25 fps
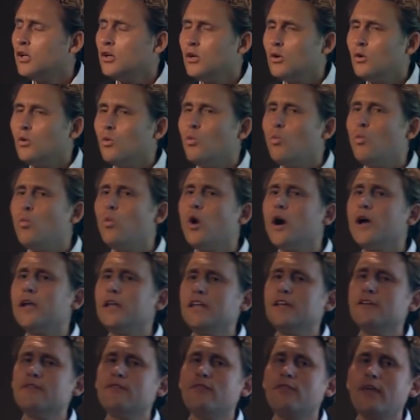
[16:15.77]
knows
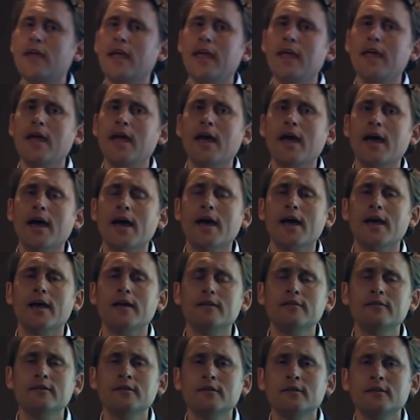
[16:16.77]
probably more about
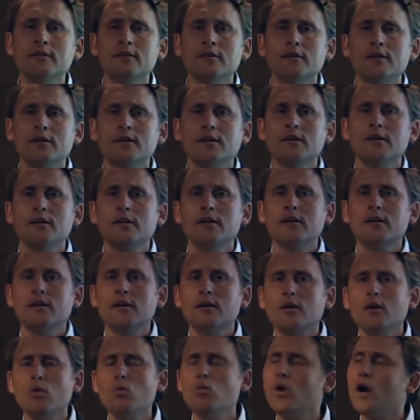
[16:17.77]
this issue than
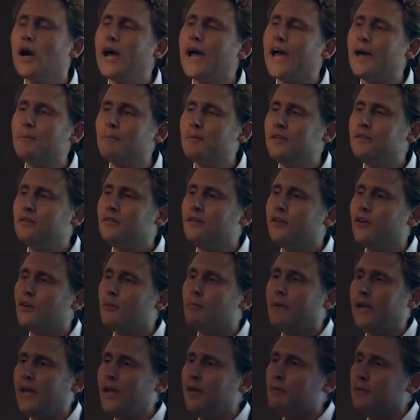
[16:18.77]
most
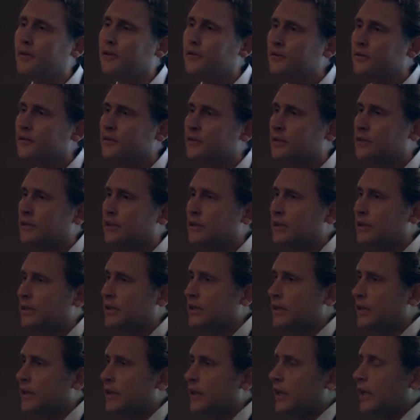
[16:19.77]
people on this
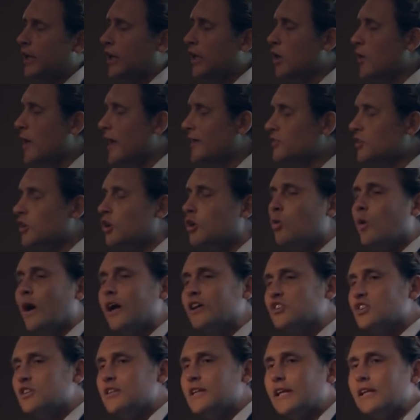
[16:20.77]
planet. So
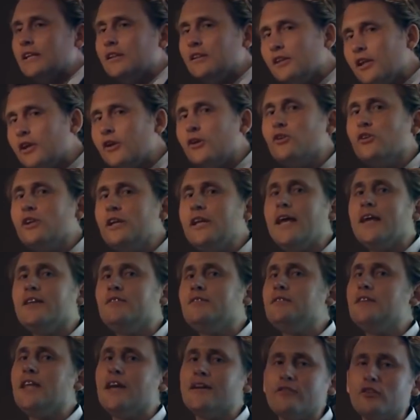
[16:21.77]
imagine that,
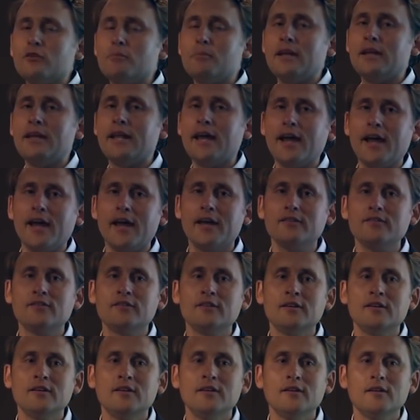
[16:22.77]
having a lawyer
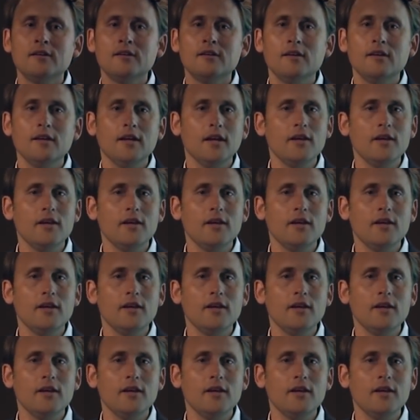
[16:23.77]
who's